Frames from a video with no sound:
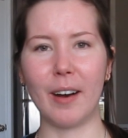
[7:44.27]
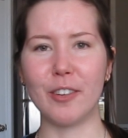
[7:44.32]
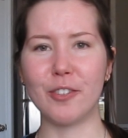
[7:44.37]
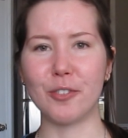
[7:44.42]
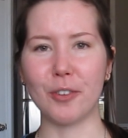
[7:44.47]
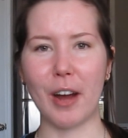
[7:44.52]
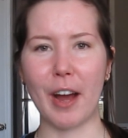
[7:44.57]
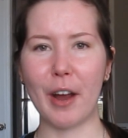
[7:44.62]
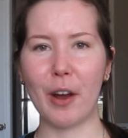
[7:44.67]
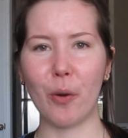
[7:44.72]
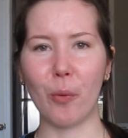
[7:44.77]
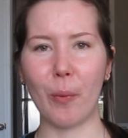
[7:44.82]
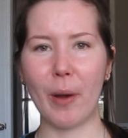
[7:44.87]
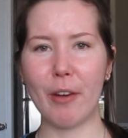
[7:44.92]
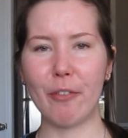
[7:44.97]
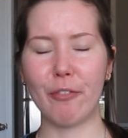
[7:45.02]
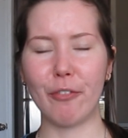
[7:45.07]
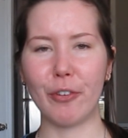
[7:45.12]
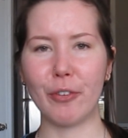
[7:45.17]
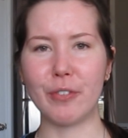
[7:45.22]
dry or
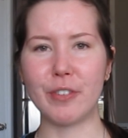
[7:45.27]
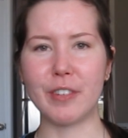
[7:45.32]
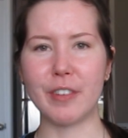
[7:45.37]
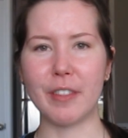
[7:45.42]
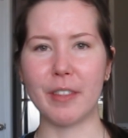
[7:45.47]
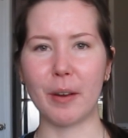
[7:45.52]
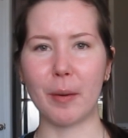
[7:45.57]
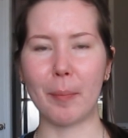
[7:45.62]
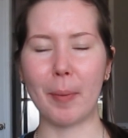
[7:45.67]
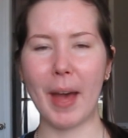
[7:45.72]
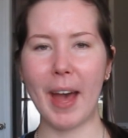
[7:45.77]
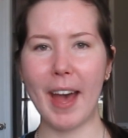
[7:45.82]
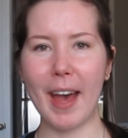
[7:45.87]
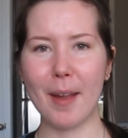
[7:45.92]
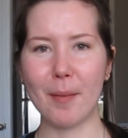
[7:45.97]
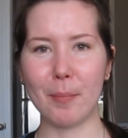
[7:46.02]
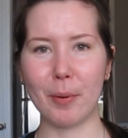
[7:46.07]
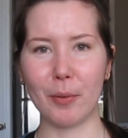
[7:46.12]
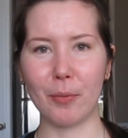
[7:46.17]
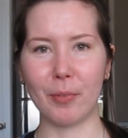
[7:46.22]
wet food to their
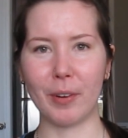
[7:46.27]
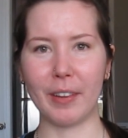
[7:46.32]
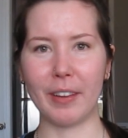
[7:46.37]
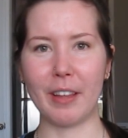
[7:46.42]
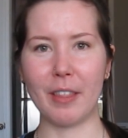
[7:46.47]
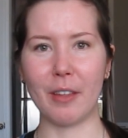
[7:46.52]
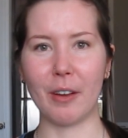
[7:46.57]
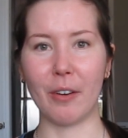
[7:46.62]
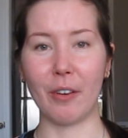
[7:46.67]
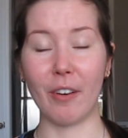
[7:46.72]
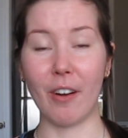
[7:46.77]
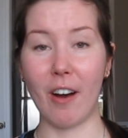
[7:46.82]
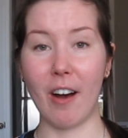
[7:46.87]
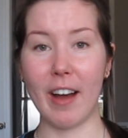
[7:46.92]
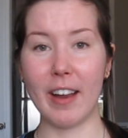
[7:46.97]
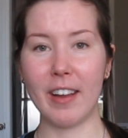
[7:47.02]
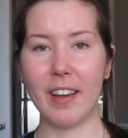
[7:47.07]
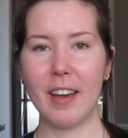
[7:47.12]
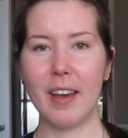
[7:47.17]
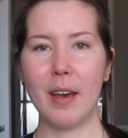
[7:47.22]
pet, but really they're
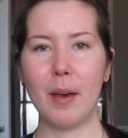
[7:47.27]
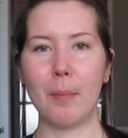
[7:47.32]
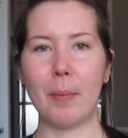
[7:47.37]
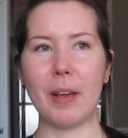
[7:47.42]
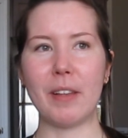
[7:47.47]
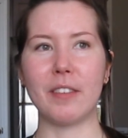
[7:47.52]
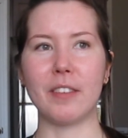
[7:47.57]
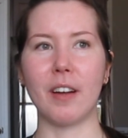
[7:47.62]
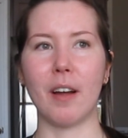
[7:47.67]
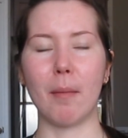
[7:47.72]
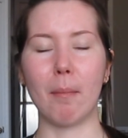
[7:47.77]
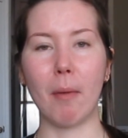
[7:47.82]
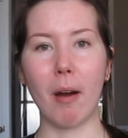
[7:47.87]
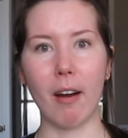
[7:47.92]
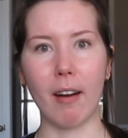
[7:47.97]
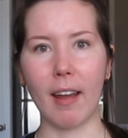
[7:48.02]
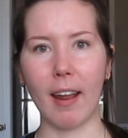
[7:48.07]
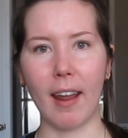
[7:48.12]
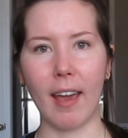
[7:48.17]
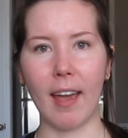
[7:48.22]
not, based on
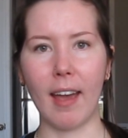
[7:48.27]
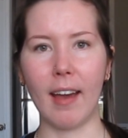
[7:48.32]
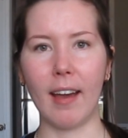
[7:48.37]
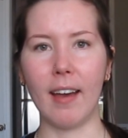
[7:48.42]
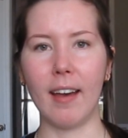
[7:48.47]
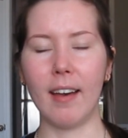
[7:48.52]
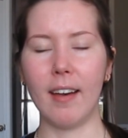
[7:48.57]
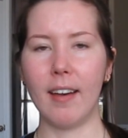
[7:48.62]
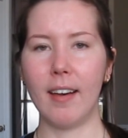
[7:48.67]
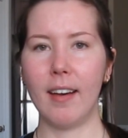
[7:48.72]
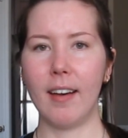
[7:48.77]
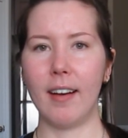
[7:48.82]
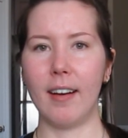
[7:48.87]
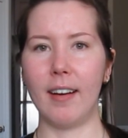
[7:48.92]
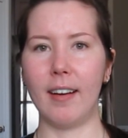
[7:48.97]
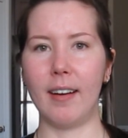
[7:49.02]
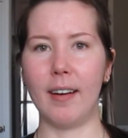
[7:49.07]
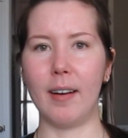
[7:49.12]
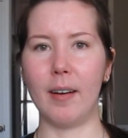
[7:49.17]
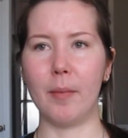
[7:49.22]
marketing
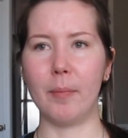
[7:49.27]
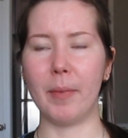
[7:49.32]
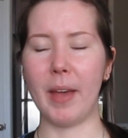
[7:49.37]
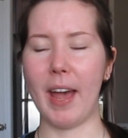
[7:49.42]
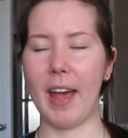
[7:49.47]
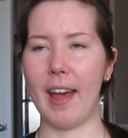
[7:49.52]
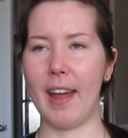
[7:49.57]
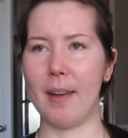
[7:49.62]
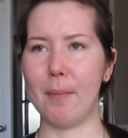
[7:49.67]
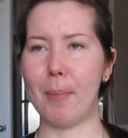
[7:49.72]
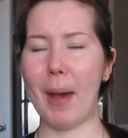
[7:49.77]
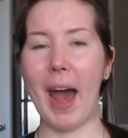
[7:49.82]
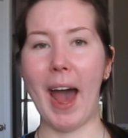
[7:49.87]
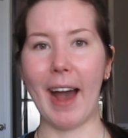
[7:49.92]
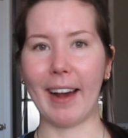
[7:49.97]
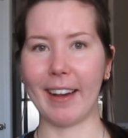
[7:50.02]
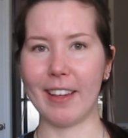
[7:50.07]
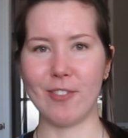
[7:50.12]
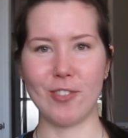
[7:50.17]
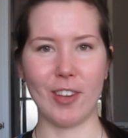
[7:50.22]
and
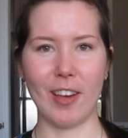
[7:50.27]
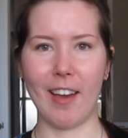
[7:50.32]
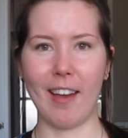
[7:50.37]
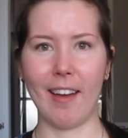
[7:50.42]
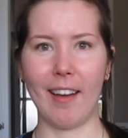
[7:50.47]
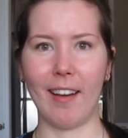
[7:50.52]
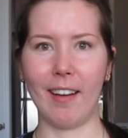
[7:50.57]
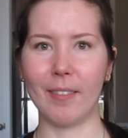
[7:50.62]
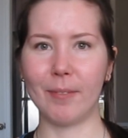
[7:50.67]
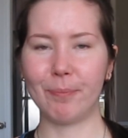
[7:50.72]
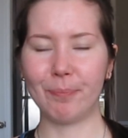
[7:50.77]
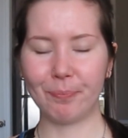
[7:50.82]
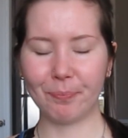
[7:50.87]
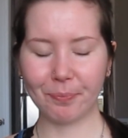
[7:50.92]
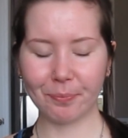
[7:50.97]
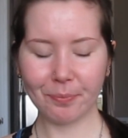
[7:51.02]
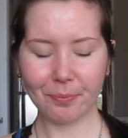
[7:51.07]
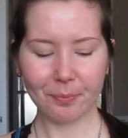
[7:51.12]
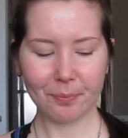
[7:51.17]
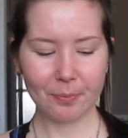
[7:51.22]
packaging,
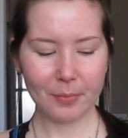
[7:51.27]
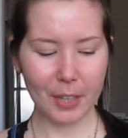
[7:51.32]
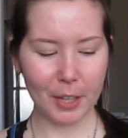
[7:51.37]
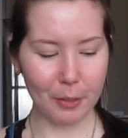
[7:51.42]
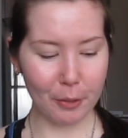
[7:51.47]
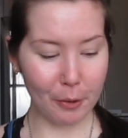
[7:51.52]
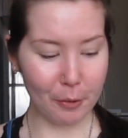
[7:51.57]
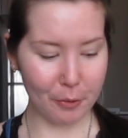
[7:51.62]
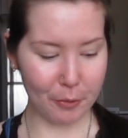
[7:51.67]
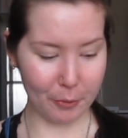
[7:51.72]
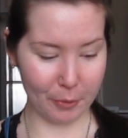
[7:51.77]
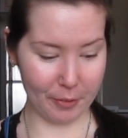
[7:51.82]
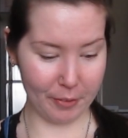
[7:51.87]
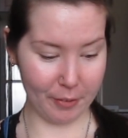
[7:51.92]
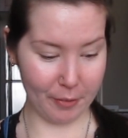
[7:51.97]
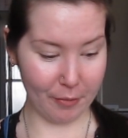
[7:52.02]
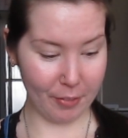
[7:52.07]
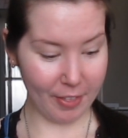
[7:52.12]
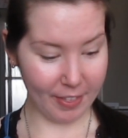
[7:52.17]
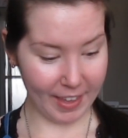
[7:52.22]
those sorts
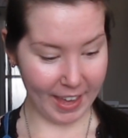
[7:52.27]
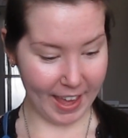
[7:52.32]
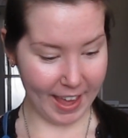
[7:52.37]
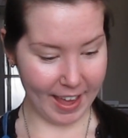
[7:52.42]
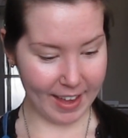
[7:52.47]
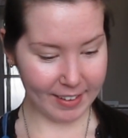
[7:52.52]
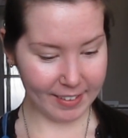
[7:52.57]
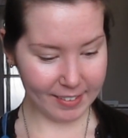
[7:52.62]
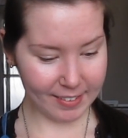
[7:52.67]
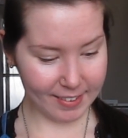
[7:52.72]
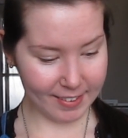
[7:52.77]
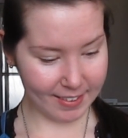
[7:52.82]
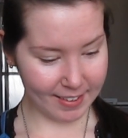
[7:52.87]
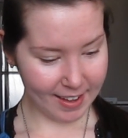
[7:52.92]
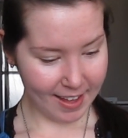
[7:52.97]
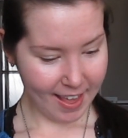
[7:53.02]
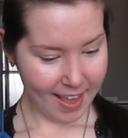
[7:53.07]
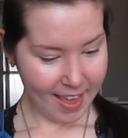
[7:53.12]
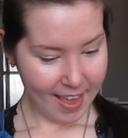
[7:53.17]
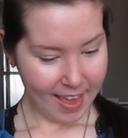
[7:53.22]
of things.
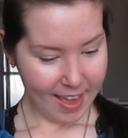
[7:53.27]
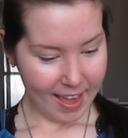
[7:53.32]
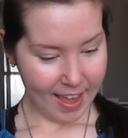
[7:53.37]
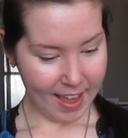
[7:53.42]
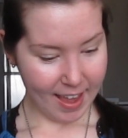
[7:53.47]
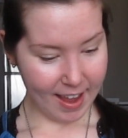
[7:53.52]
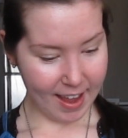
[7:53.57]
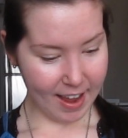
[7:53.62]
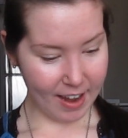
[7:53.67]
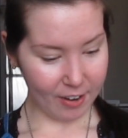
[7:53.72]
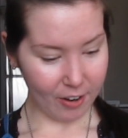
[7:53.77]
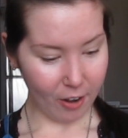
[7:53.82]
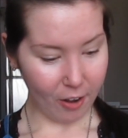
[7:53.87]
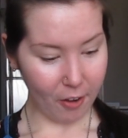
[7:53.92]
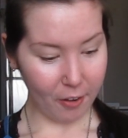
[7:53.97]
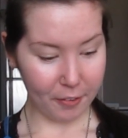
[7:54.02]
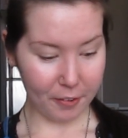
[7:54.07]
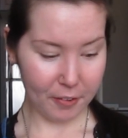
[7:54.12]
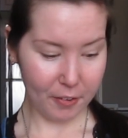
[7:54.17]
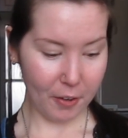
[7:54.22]
And
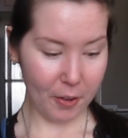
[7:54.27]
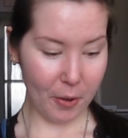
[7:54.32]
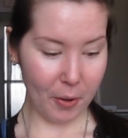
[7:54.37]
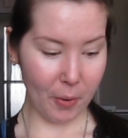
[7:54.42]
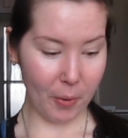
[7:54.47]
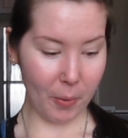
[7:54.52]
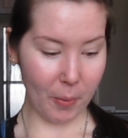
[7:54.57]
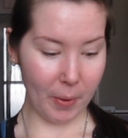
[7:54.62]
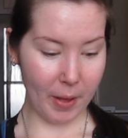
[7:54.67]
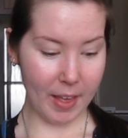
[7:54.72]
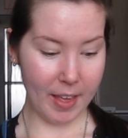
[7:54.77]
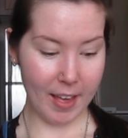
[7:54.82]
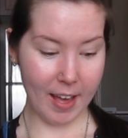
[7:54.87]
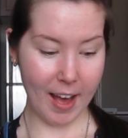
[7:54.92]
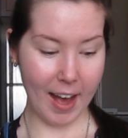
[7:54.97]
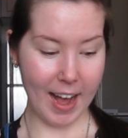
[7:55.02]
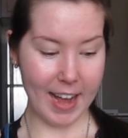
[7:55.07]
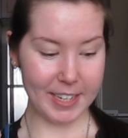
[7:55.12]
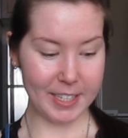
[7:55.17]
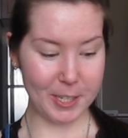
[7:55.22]
also
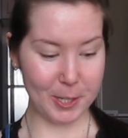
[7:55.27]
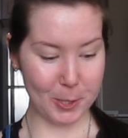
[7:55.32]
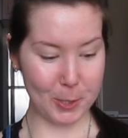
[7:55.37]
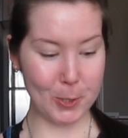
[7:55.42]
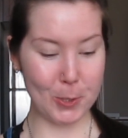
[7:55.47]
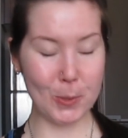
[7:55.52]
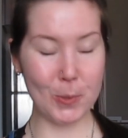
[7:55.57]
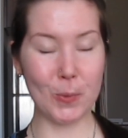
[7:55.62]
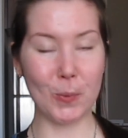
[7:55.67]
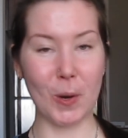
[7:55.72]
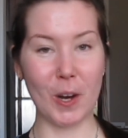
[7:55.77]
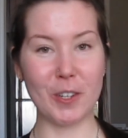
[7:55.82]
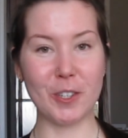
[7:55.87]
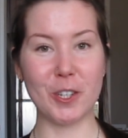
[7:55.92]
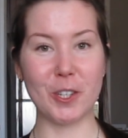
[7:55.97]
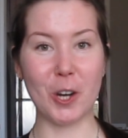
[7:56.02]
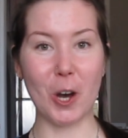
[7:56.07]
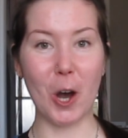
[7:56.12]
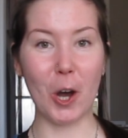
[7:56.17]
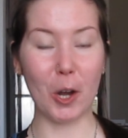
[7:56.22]
I do want to
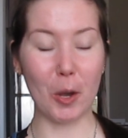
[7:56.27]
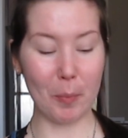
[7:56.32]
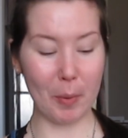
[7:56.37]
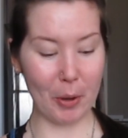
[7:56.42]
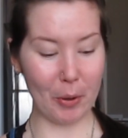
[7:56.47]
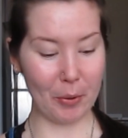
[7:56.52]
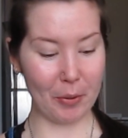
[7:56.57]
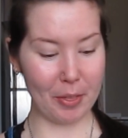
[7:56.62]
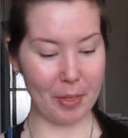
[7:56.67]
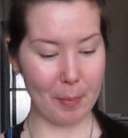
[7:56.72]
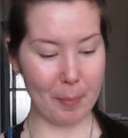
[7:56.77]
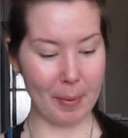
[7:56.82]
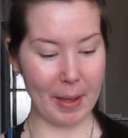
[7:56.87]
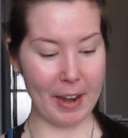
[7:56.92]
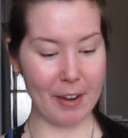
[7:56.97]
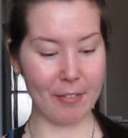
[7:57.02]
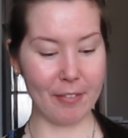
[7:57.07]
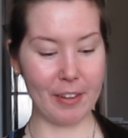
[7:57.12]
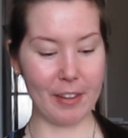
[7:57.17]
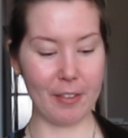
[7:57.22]
talk about the
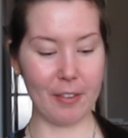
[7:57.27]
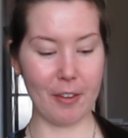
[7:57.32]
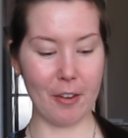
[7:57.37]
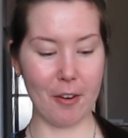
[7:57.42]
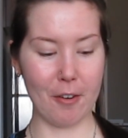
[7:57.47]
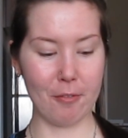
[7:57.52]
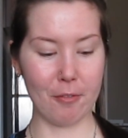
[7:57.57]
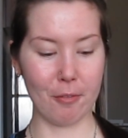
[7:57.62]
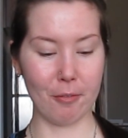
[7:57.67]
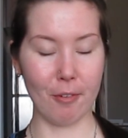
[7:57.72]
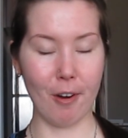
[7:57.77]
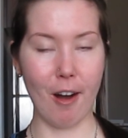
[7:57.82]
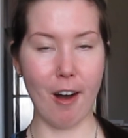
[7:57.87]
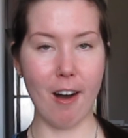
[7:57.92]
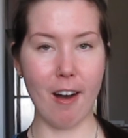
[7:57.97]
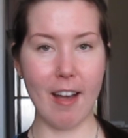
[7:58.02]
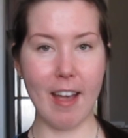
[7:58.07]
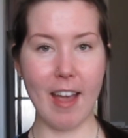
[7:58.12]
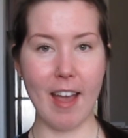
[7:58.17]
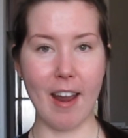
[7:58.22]
benefits of
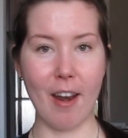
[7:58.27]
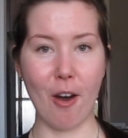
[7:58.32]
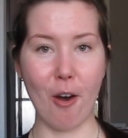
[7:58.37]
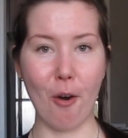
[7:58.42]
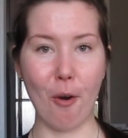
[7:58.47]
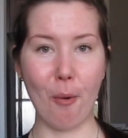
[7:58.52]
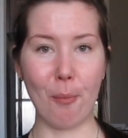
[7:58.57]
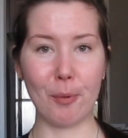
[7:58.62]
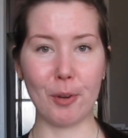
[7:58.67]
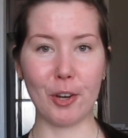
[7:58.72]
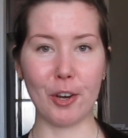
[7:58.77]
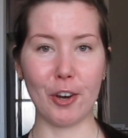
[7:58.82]
raw and home